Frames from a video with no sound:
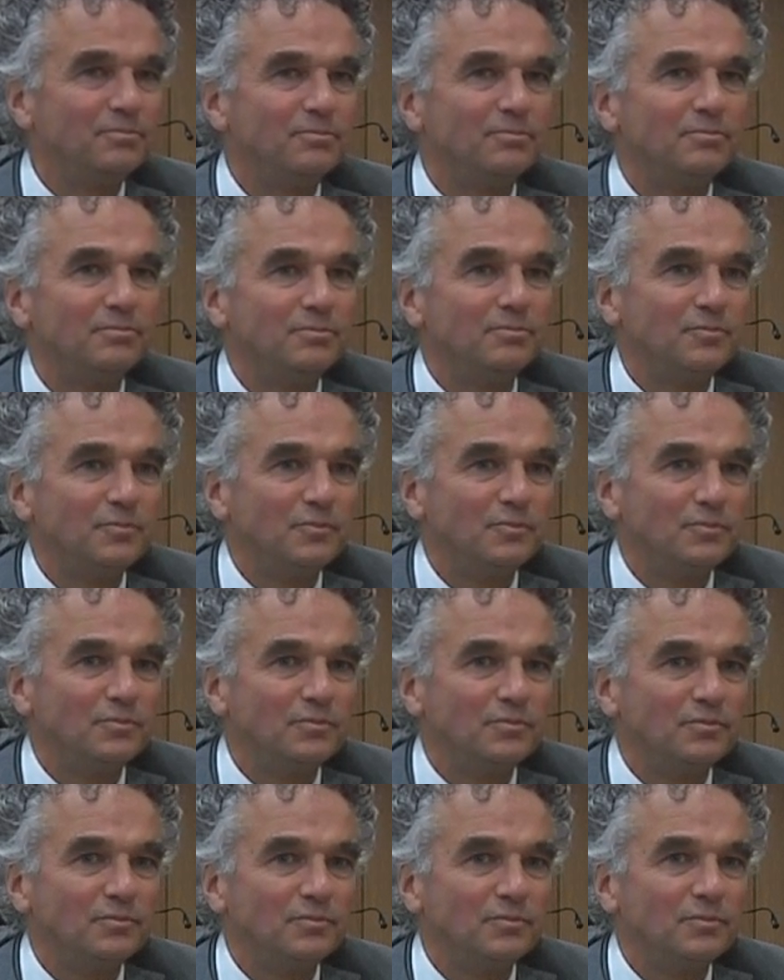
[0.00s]
mm-hmm. to
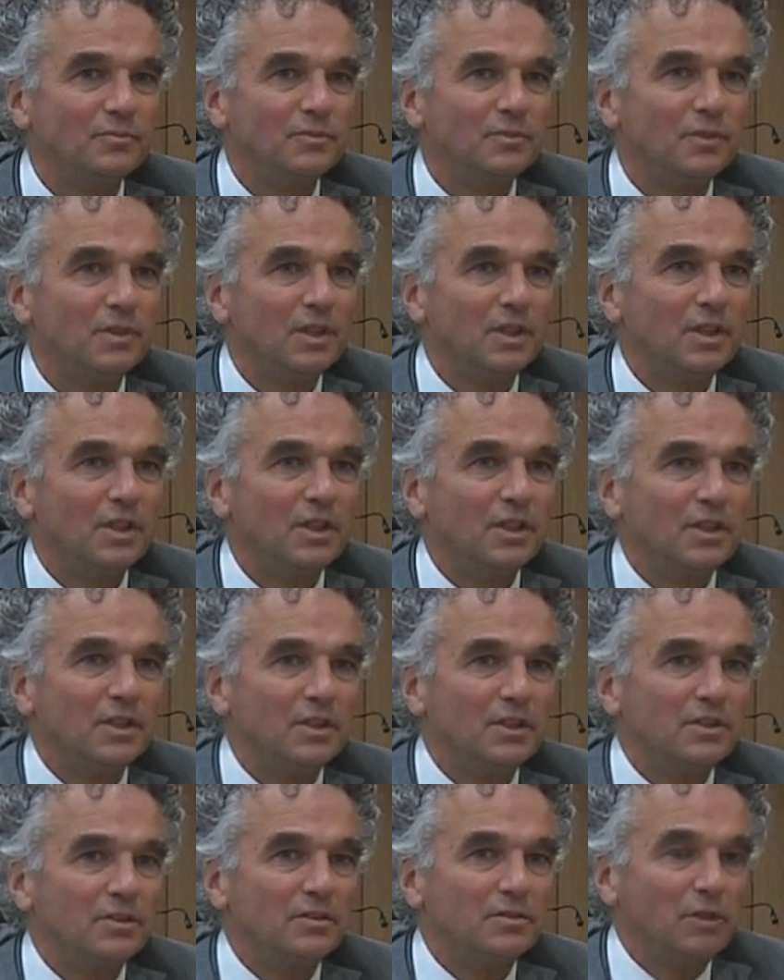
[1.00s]
businesses?
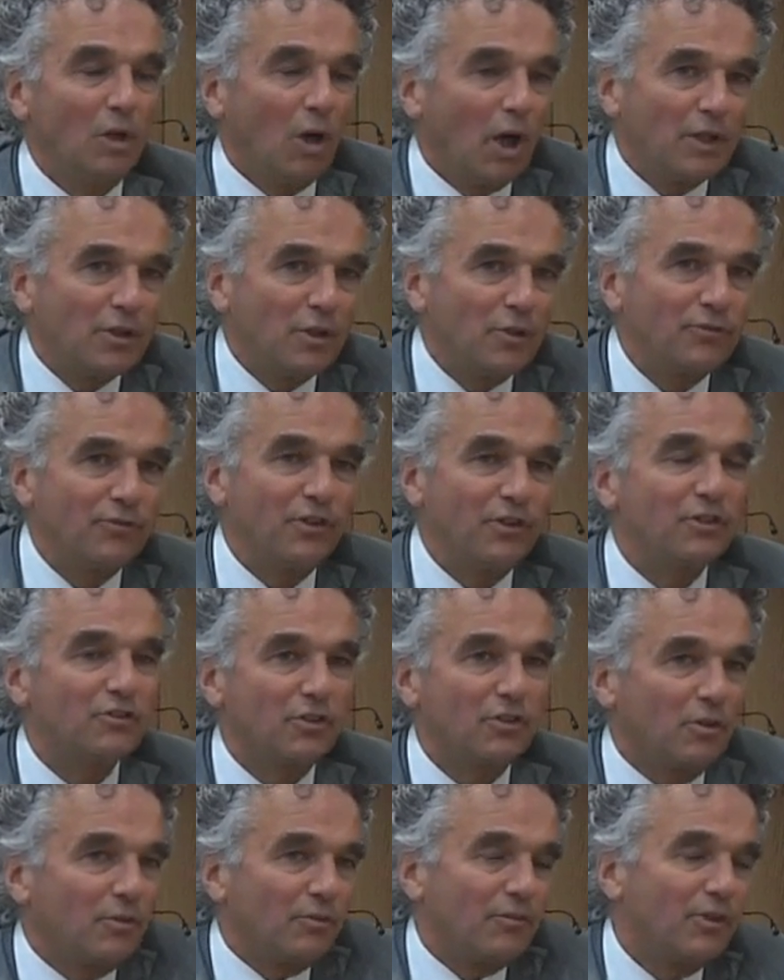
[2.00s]
No, I don't
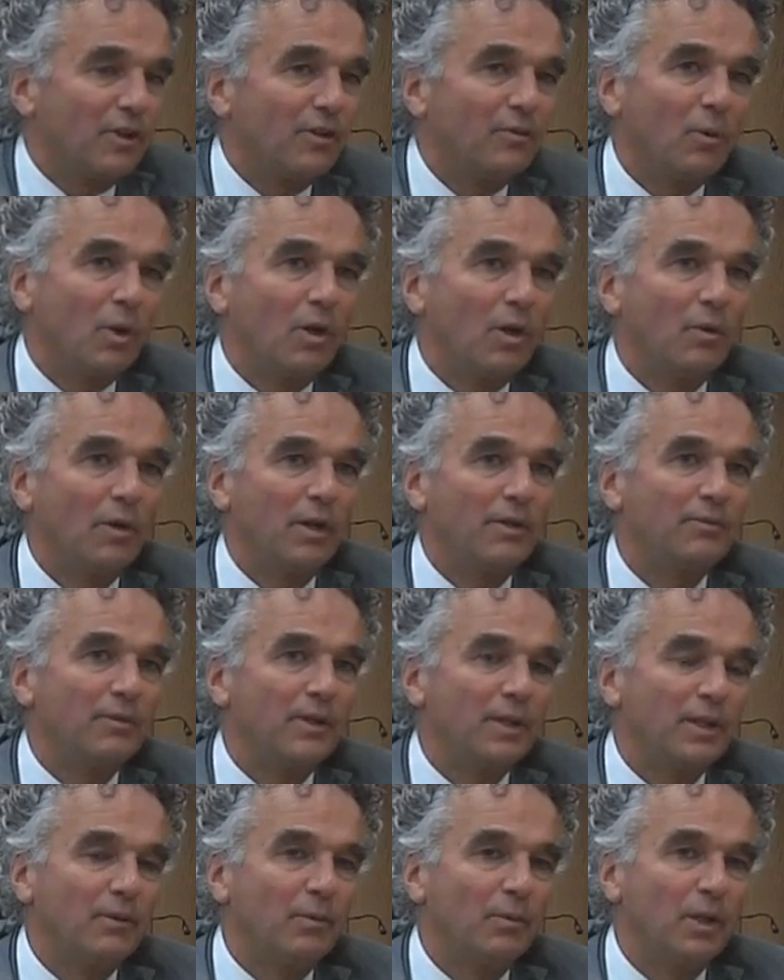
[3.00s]
think so. No?
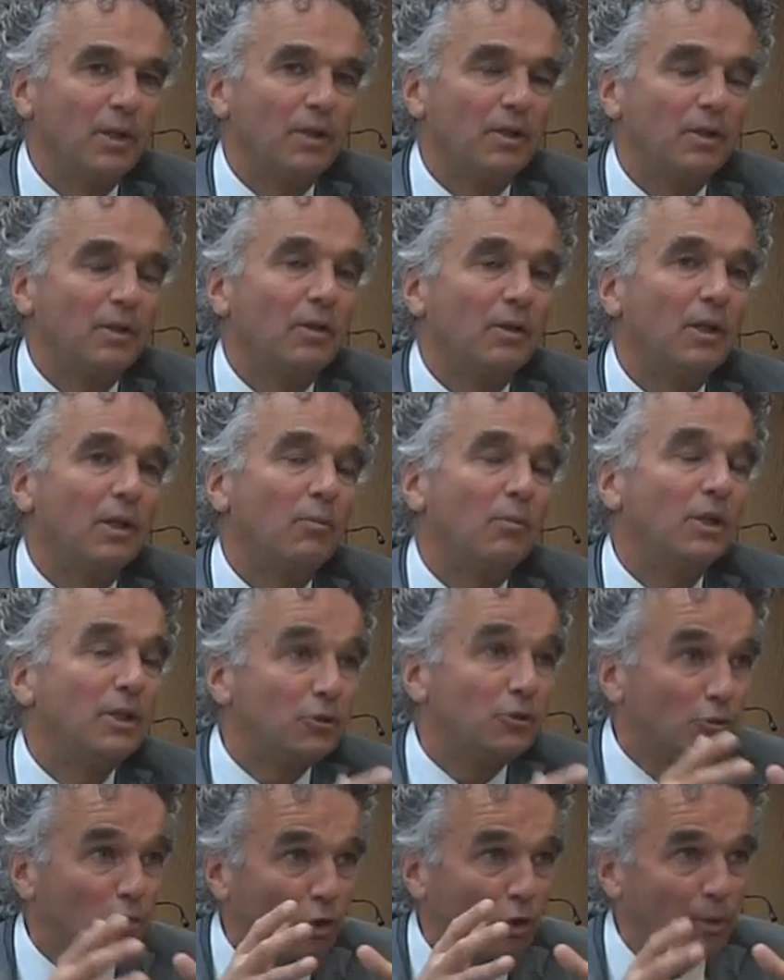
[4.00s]

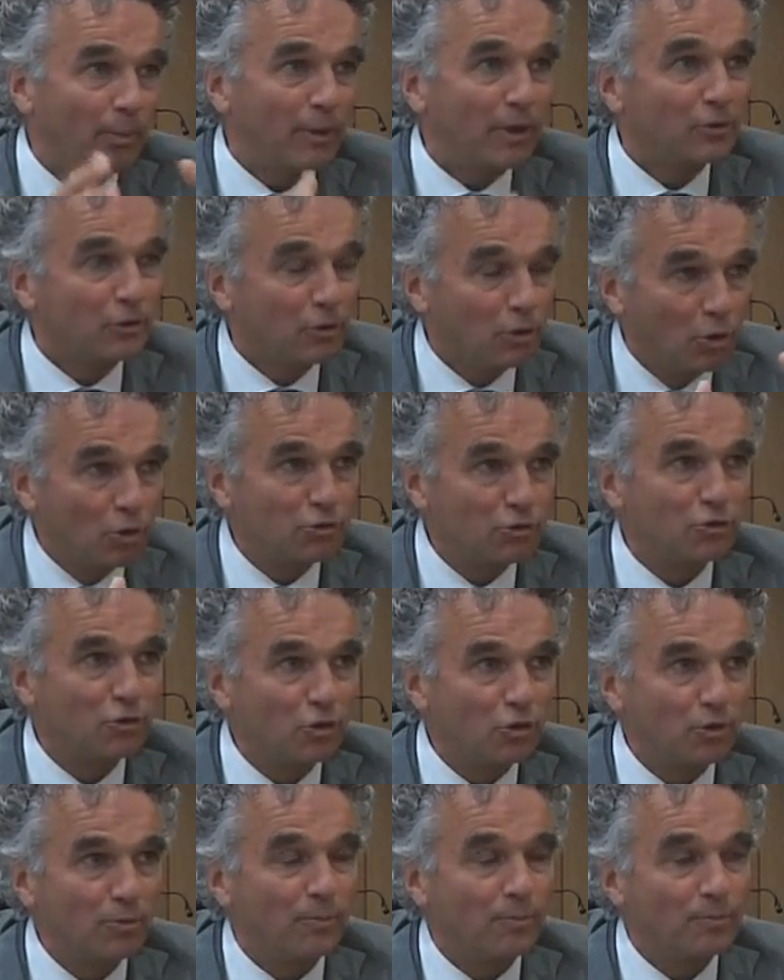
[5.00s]
When you talk about
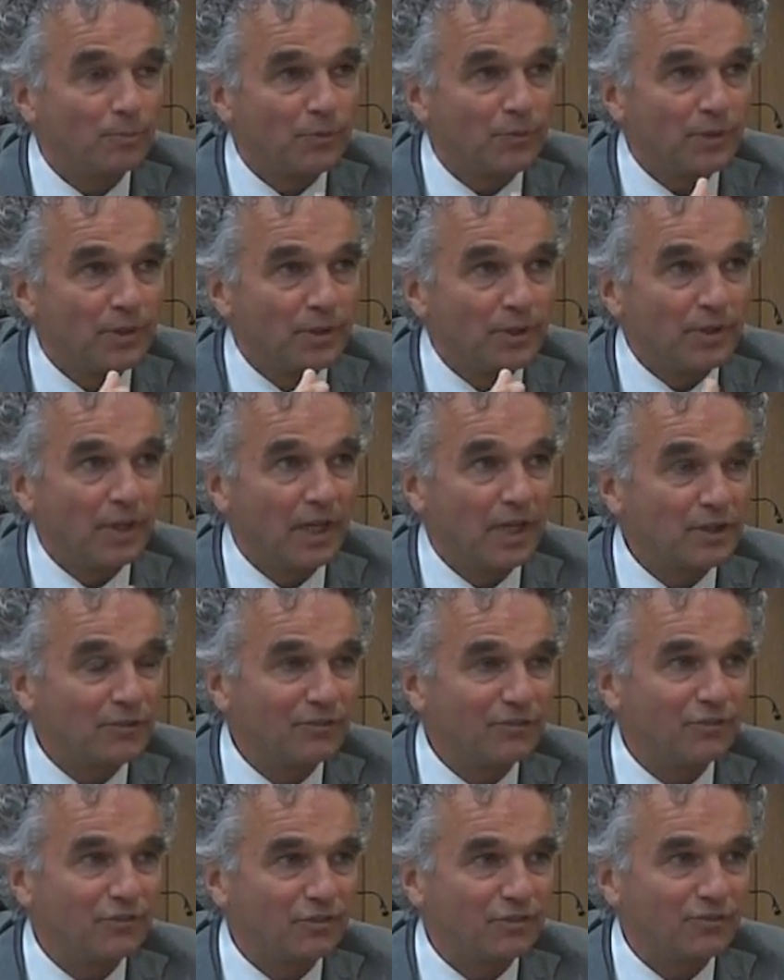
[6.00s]
long-term
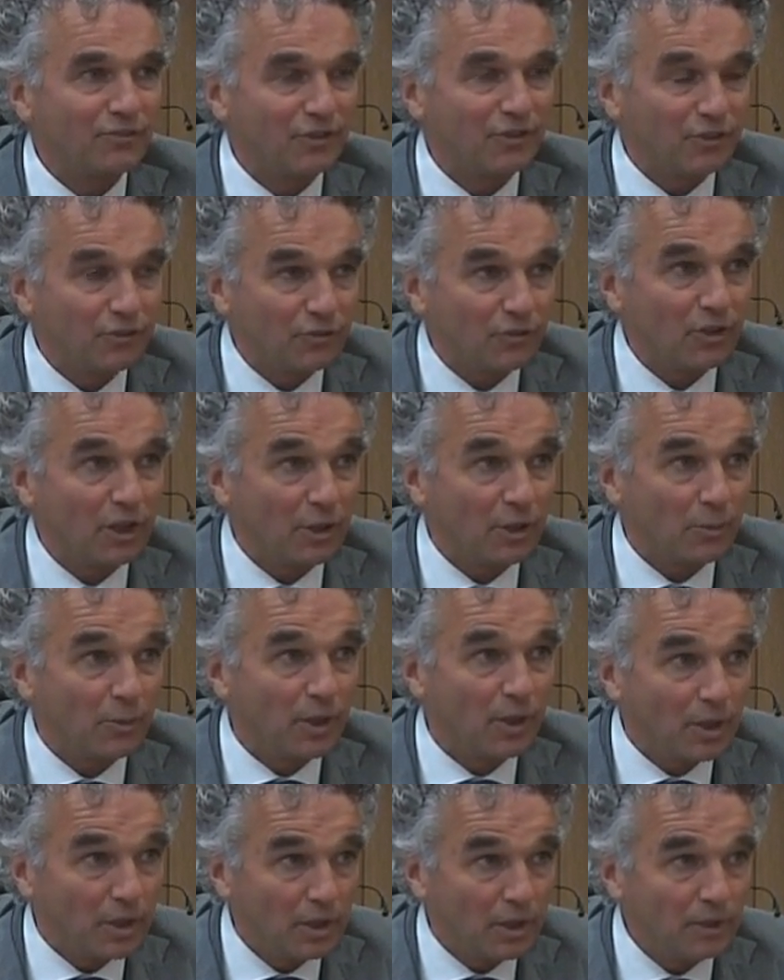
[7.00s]
activist investors like
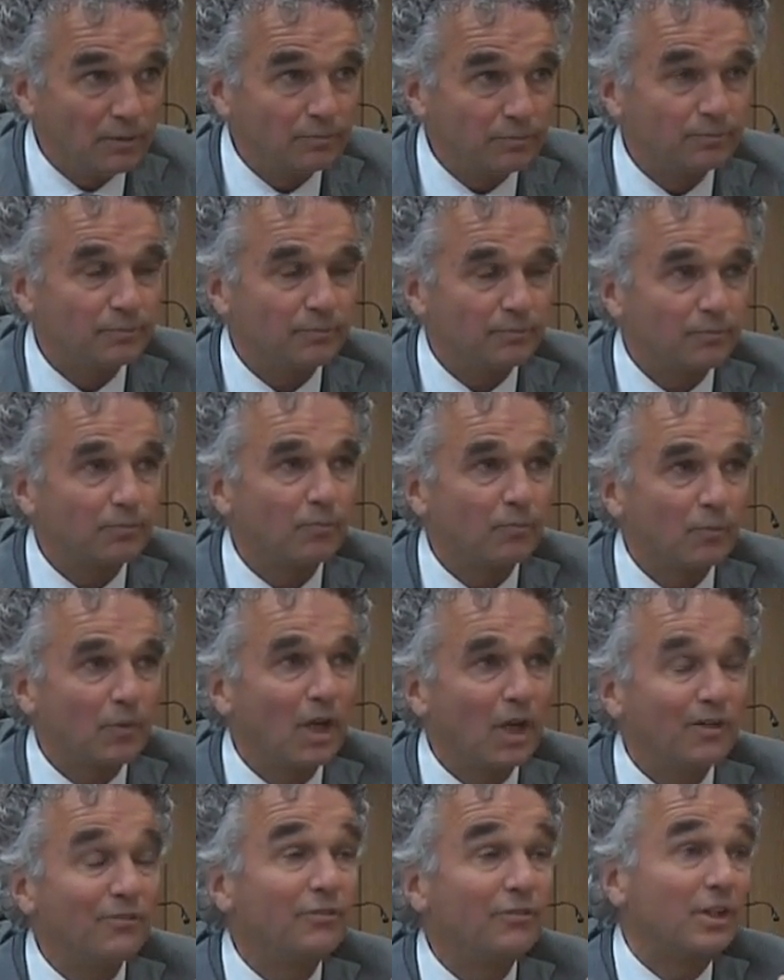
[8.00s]
we are,
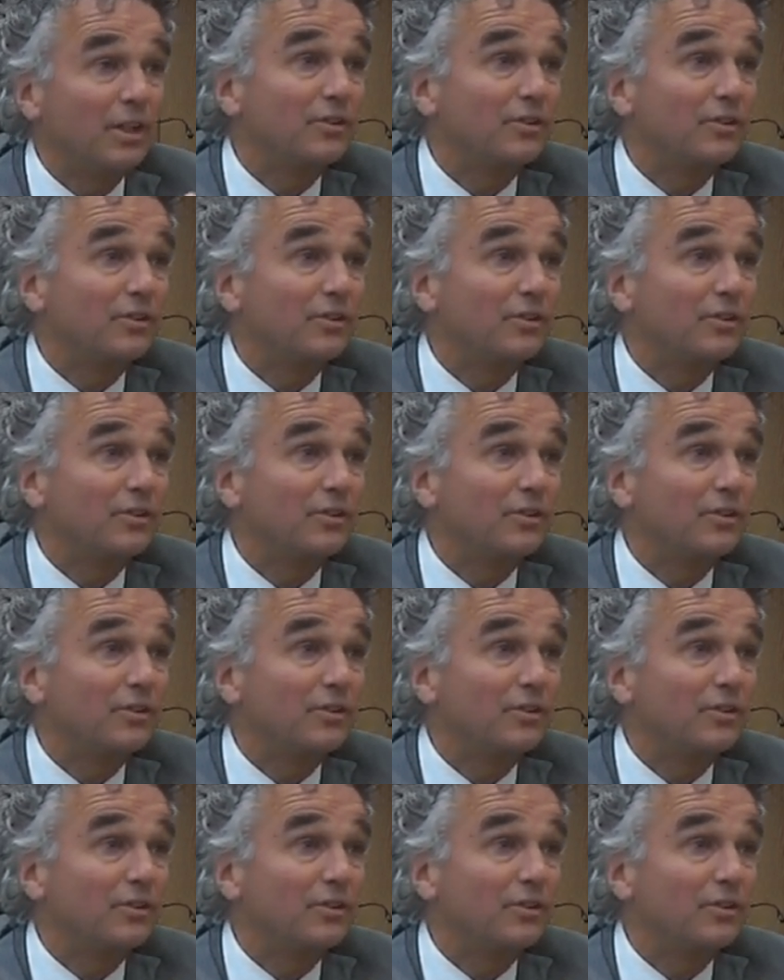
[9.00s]
I